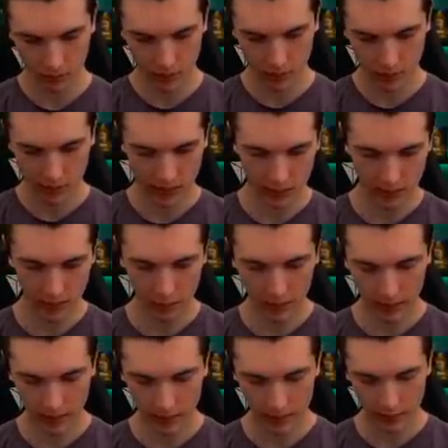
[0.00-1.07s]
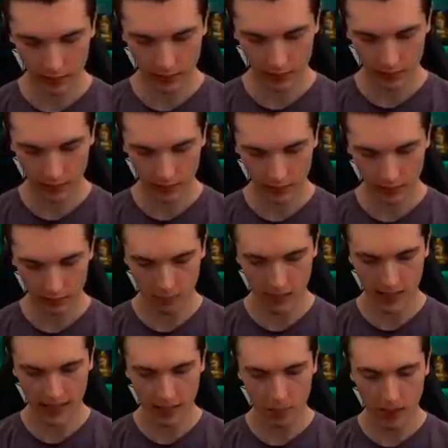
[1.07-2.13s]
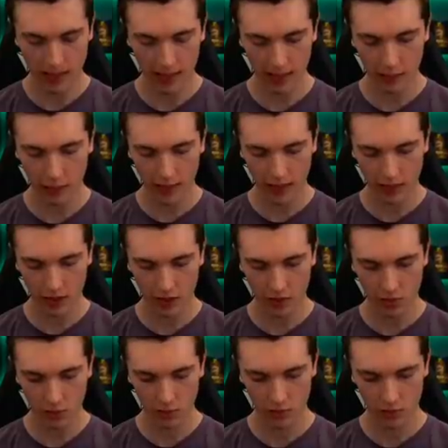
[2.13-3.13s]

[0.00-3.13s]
Okay, Mini P E K K A. Mini P E K K A, thank you.